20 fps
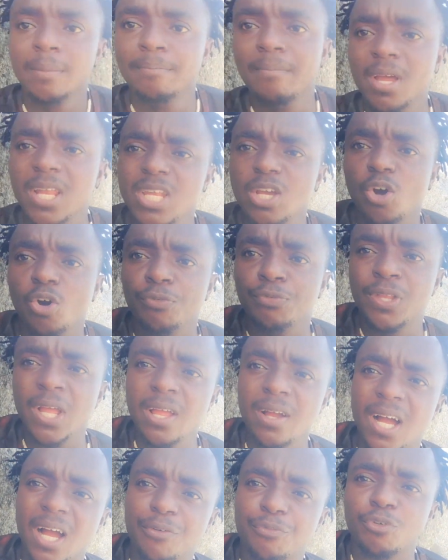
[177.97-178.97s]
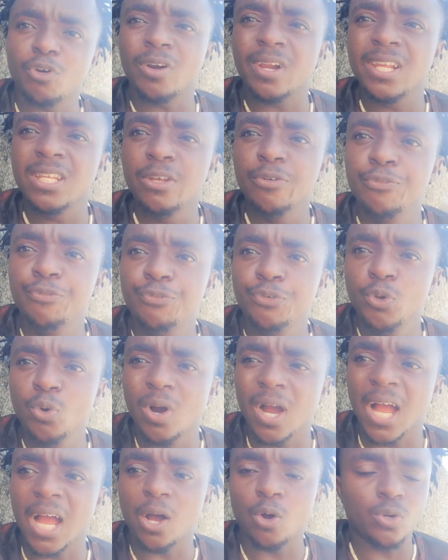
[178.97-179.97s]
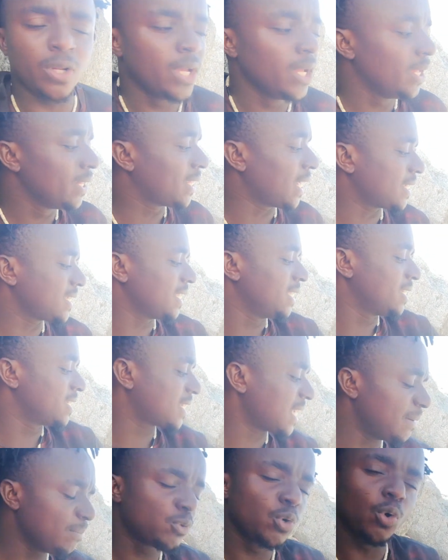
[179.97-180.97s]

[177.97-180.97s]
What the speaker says: Many of them have already viewed out that in time